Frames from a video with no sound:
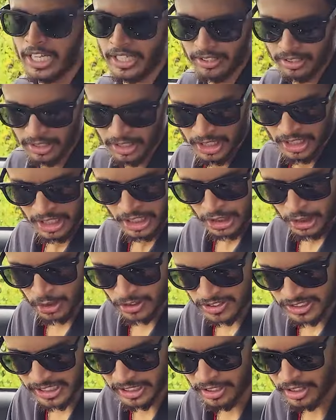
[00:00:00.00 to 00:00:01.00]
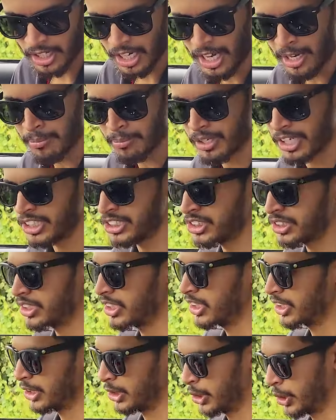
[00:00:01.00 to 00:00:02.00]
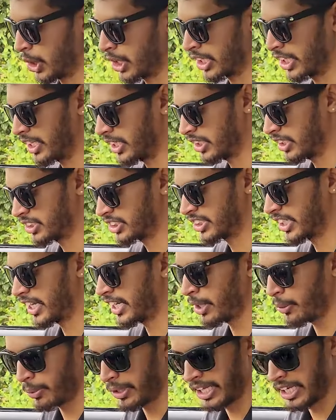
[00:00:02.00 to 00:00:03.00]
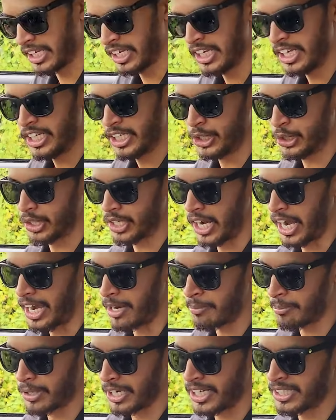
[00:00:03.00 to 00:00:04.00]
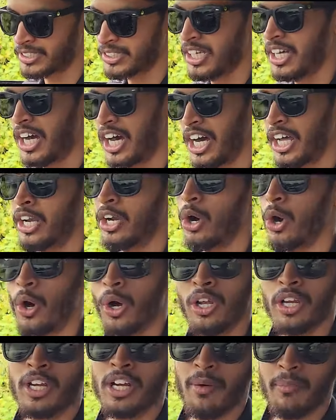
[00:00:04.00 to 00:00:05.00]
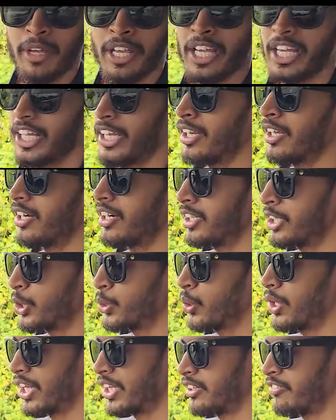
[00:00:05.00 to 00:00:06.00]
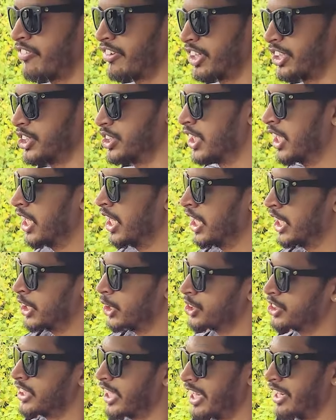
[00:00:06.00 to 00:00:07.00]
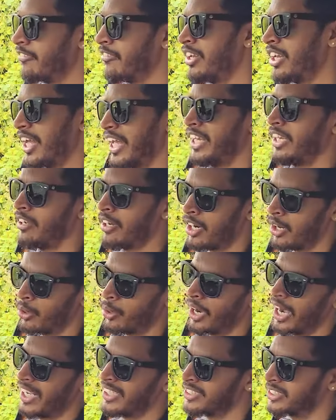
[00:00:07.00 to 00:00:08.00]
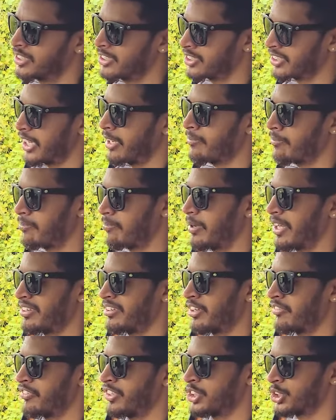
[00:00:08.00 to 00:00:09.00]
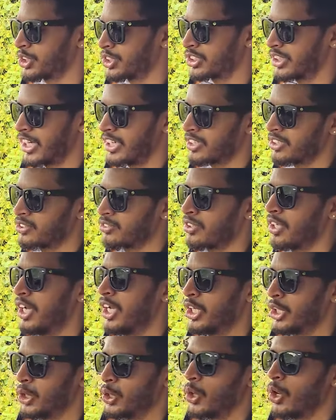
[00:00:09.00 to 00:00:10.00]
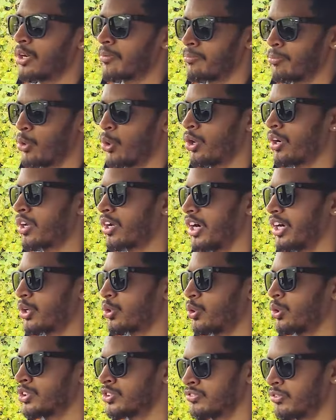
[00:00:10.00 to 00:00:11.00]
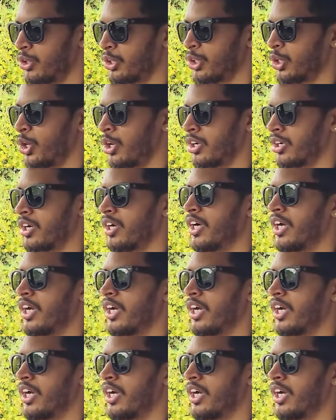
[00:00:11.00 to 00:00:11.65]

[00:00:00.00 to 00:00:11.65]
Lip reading: leather. Your center armrest, your steering wheel, your hand brakes are all coming in a new leather finish. Your steering wheel anyhow has the same basic features, that is your mode controls for your